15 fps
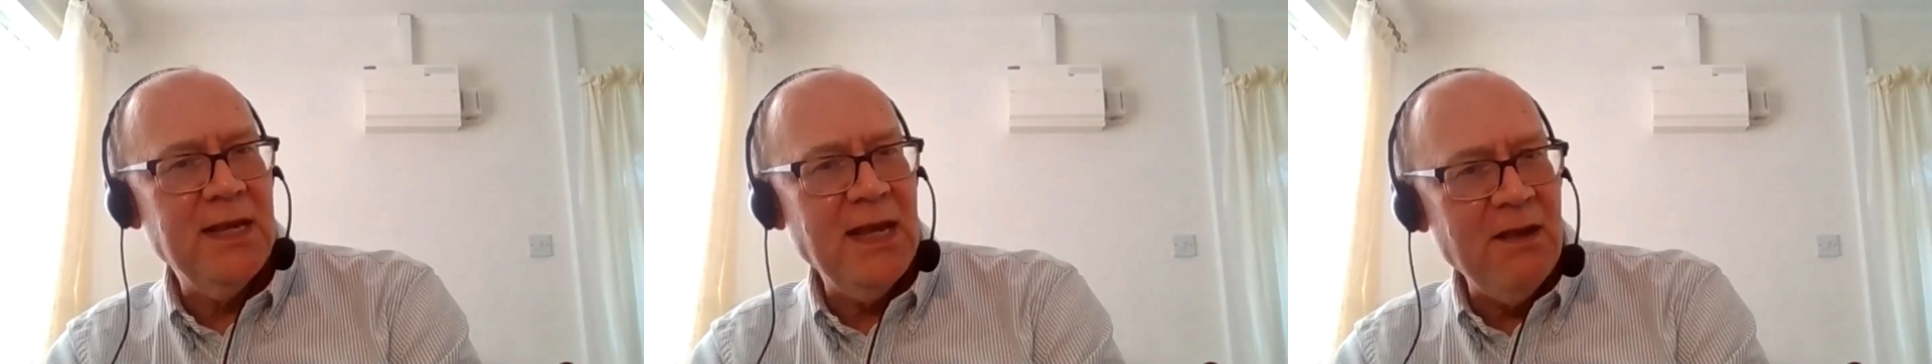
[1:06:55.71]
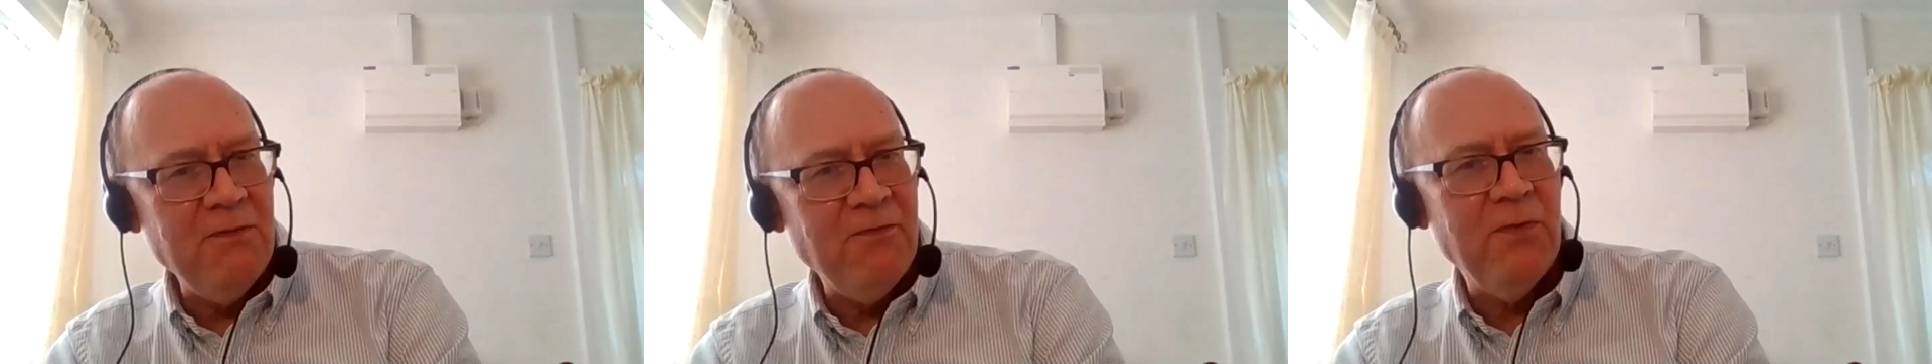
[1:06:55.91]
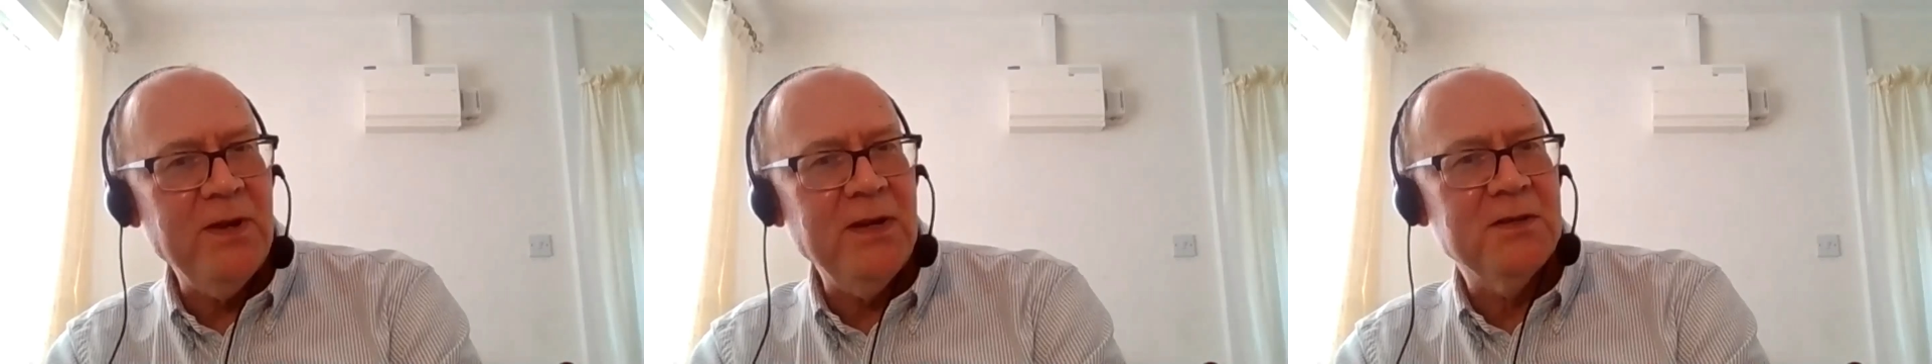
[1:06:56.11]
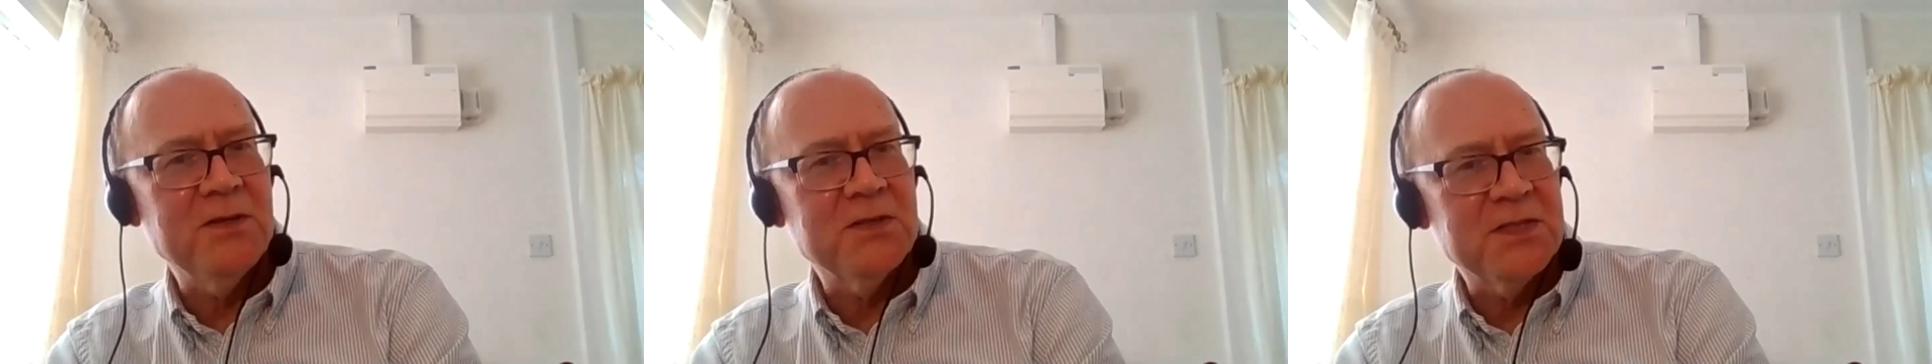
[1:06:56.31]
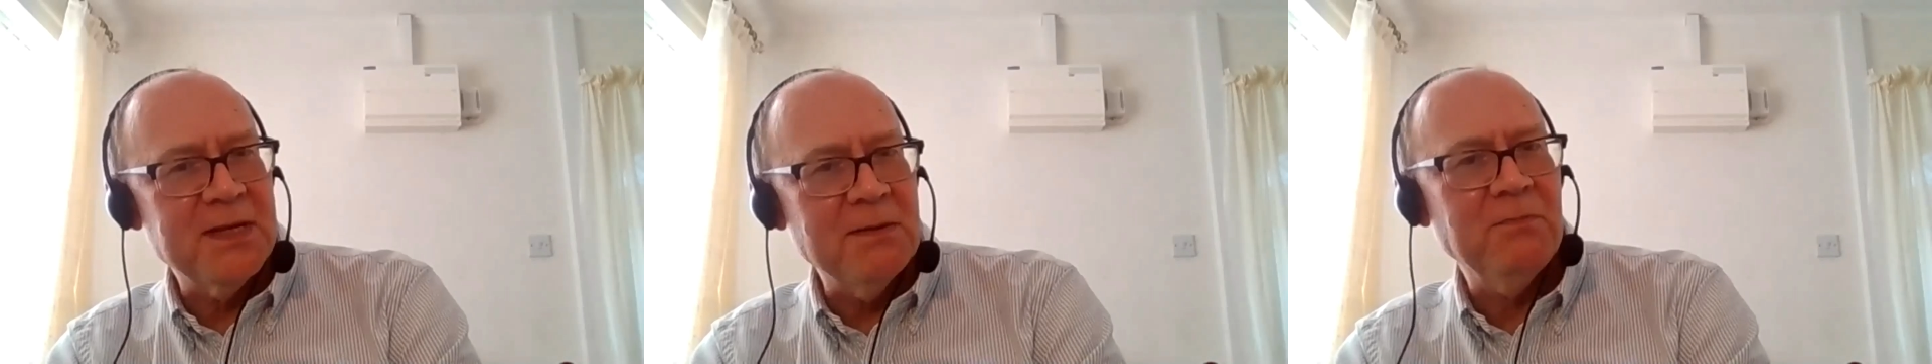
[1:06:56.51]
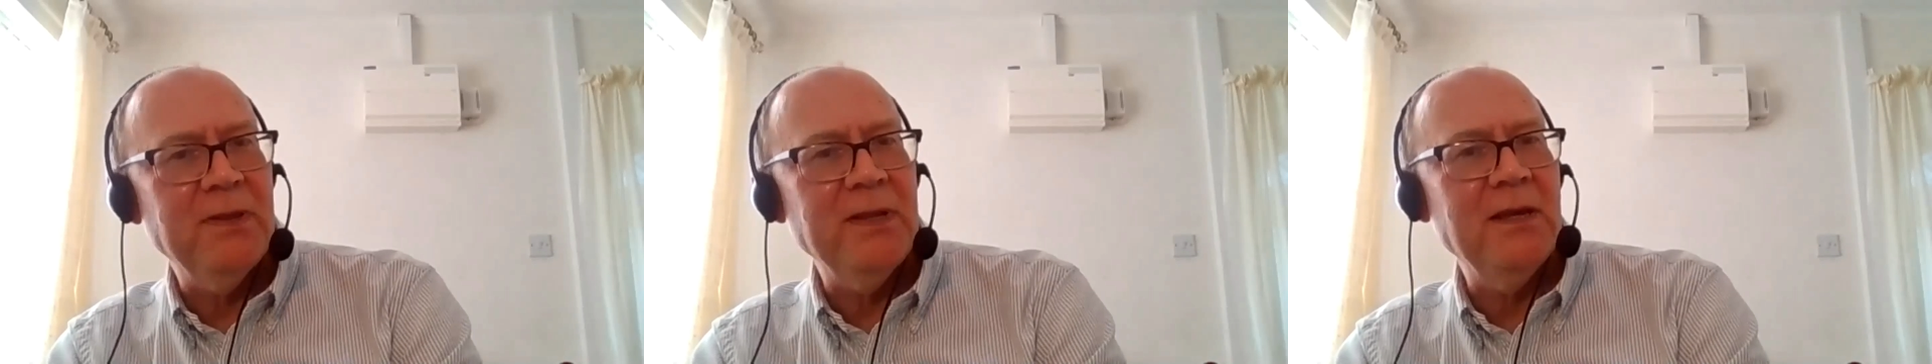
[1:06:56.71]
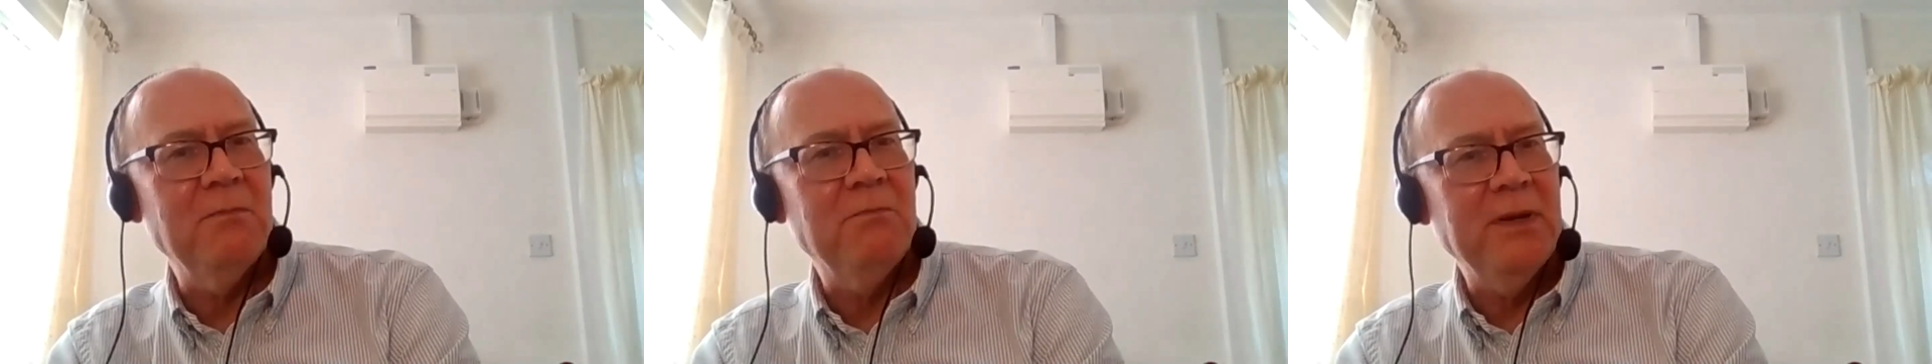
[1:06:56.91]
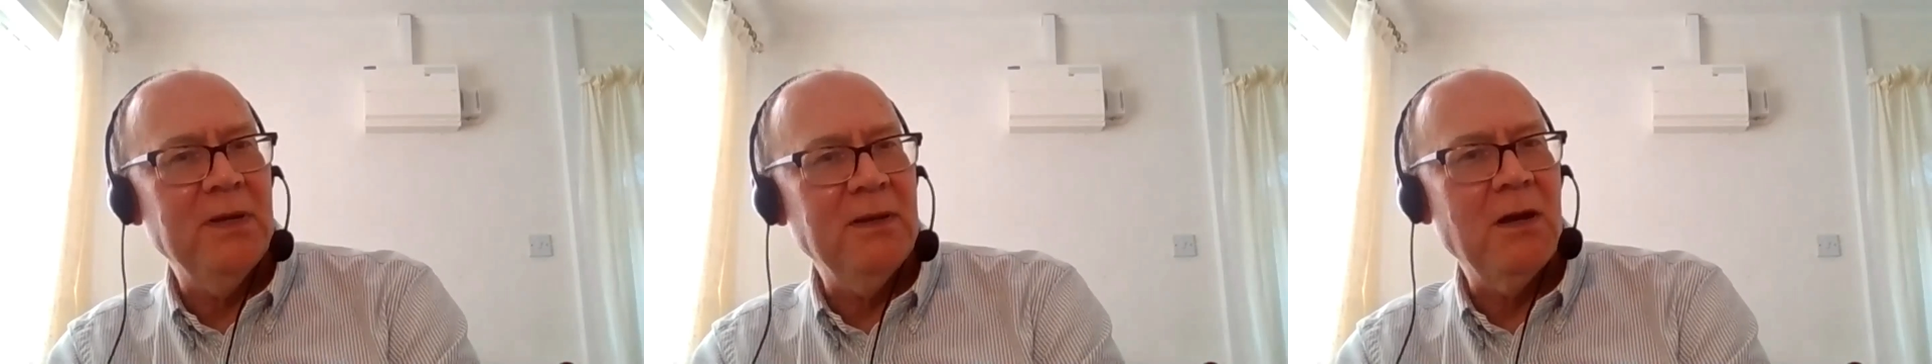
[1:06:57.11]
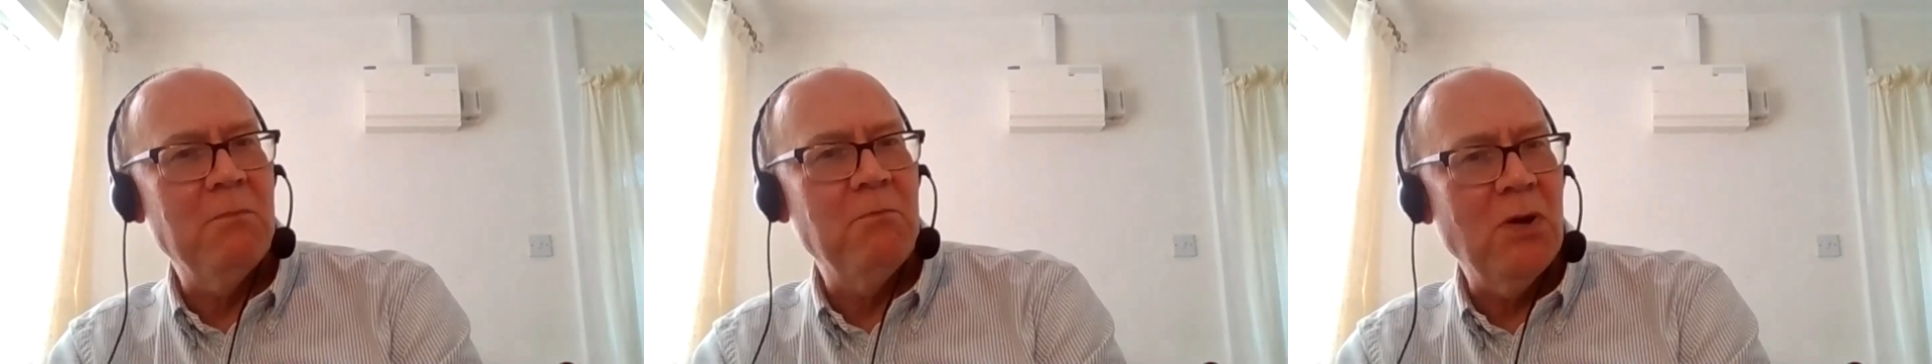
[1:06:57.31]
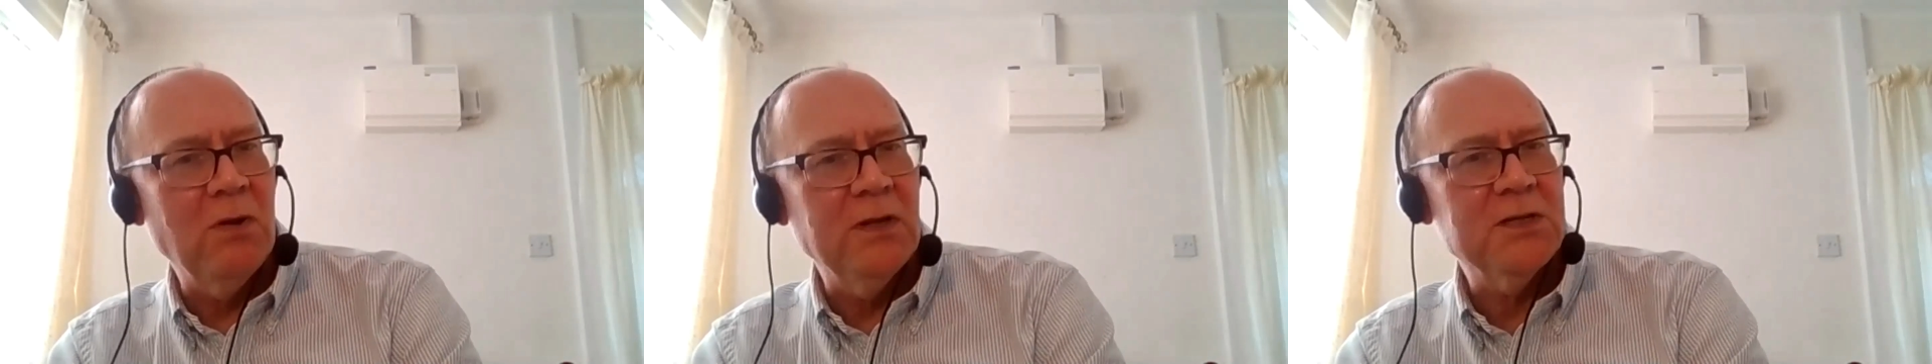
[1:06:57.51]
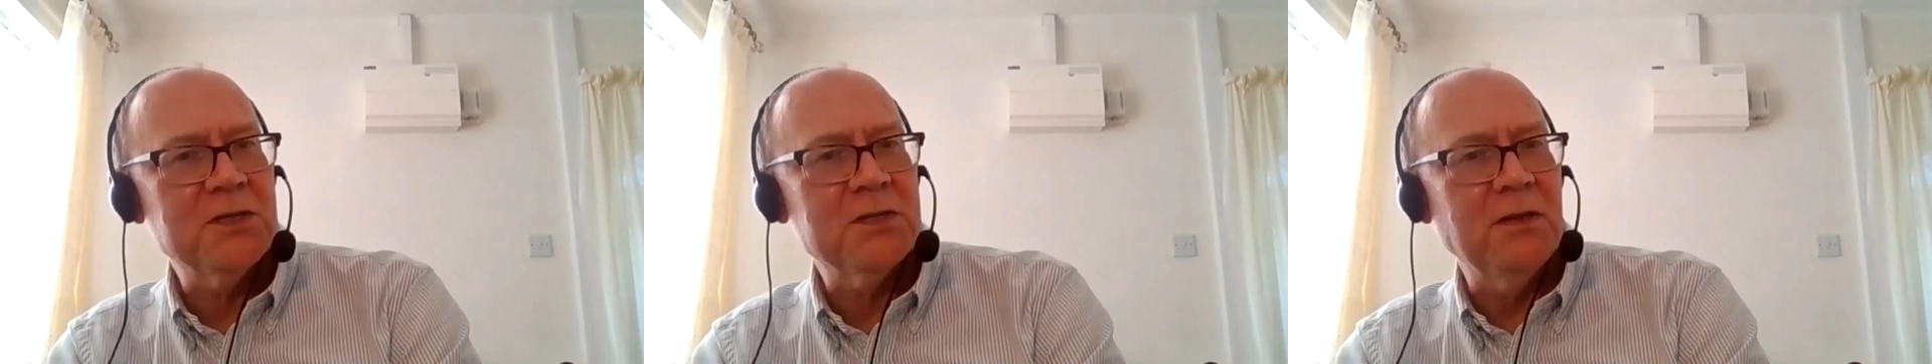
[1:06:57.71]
if we simply abolish